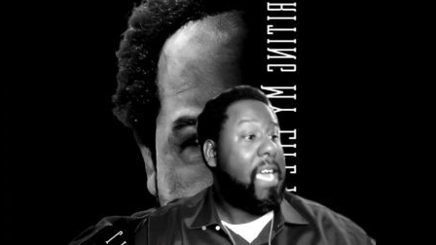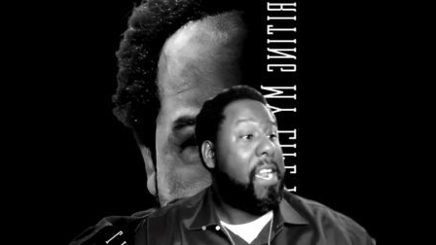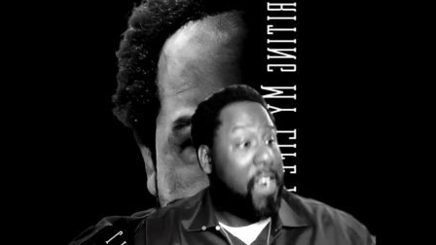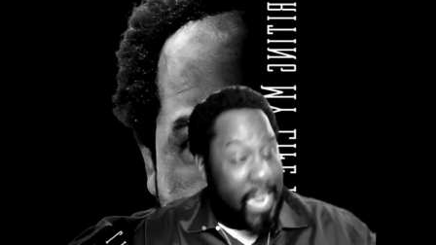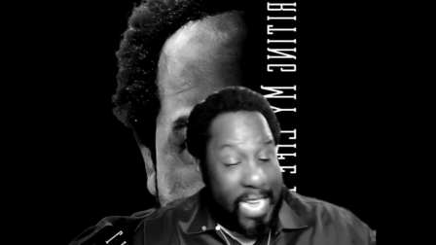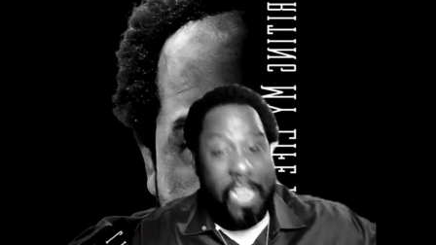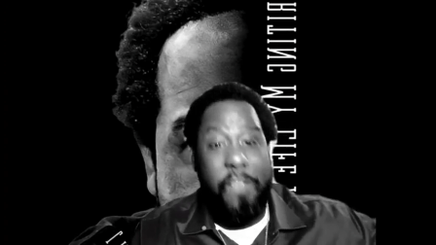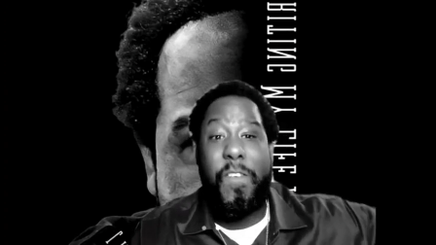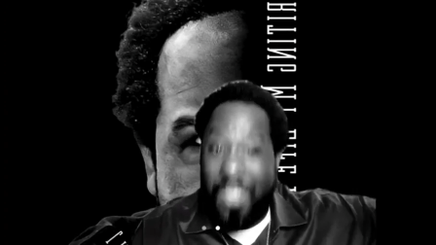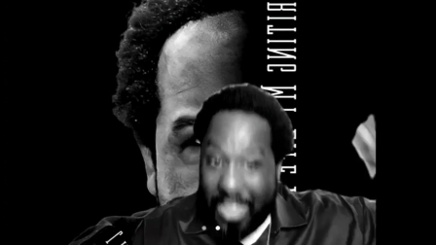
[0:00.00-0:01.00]
And
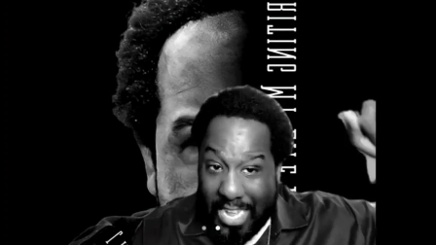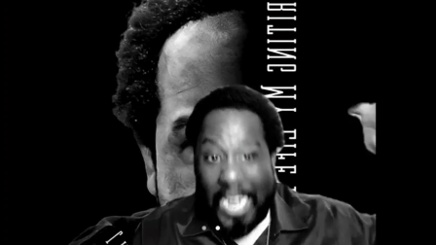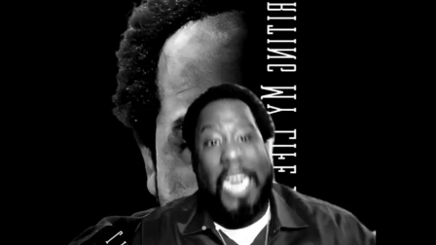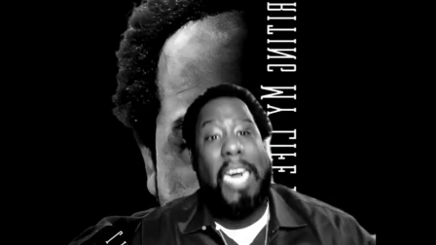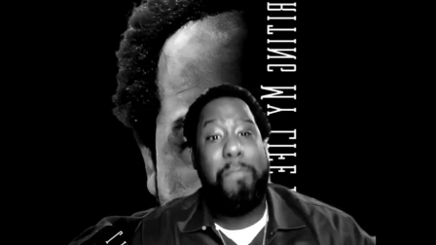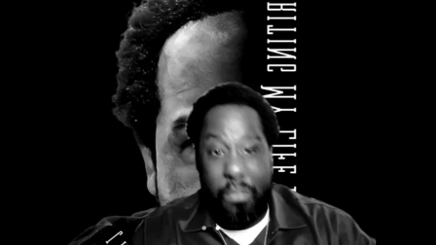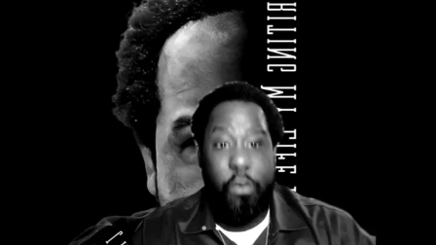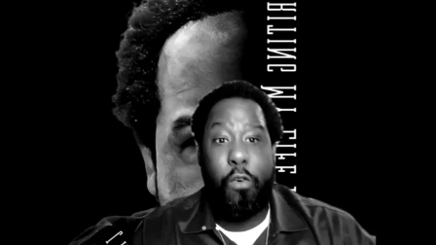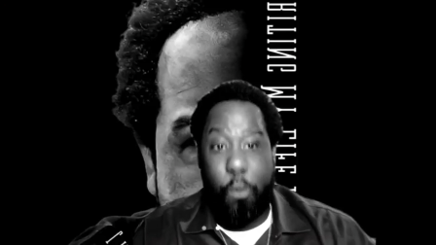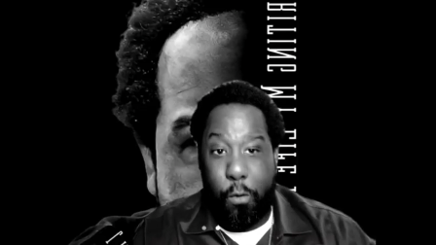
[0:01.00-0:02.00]
life is an
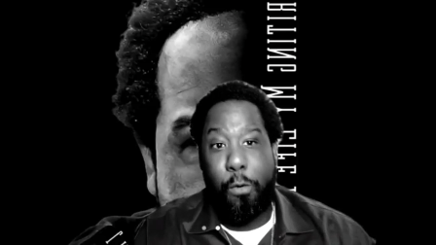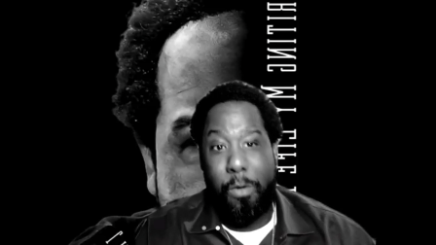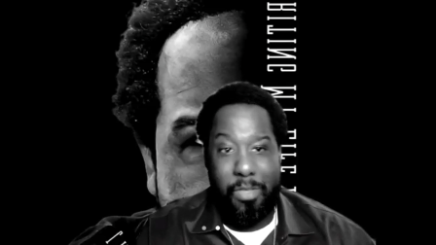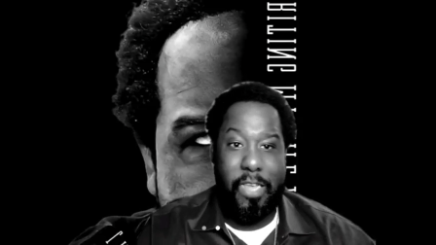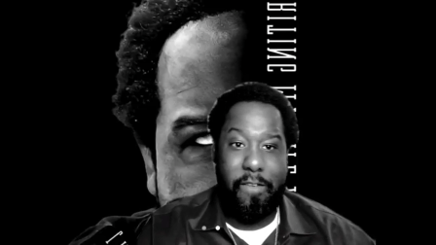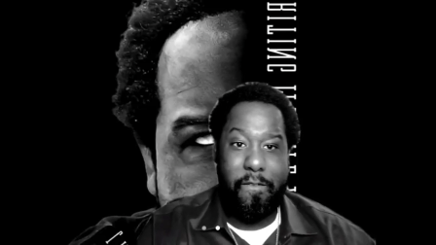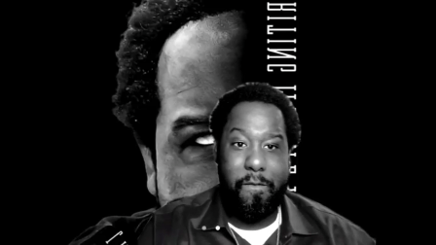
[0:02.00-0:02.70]
obstacle course.